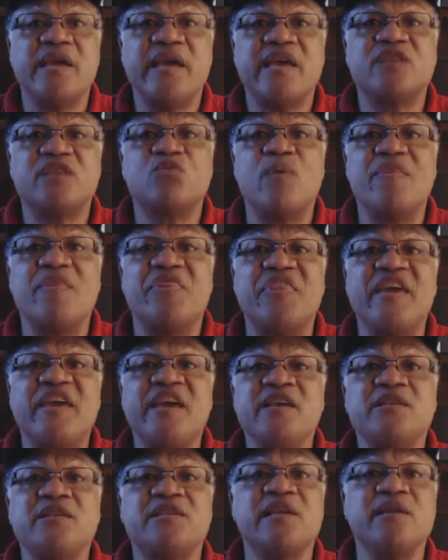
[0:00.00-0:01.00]
It's when
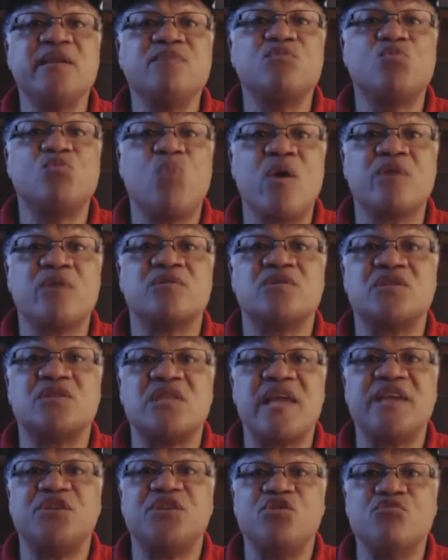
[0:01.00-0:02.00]
things seems worse
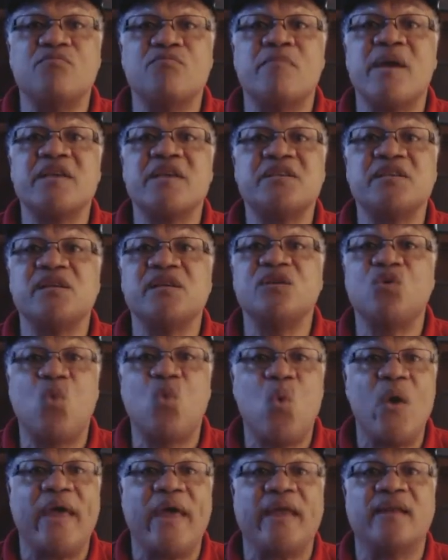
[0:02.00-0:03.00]
that you mustn't
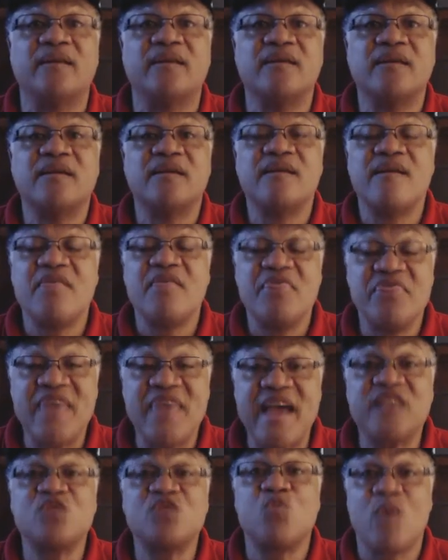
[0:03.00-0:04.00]
quit.
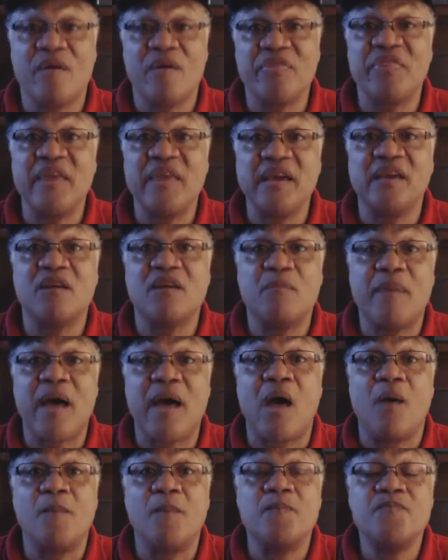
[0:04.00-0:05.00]
That's worth thinking
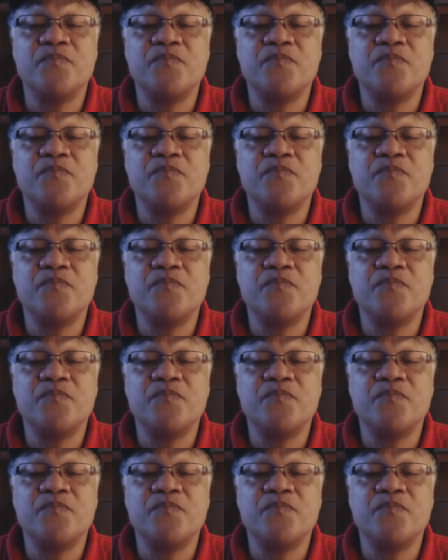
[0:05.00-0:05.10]
about.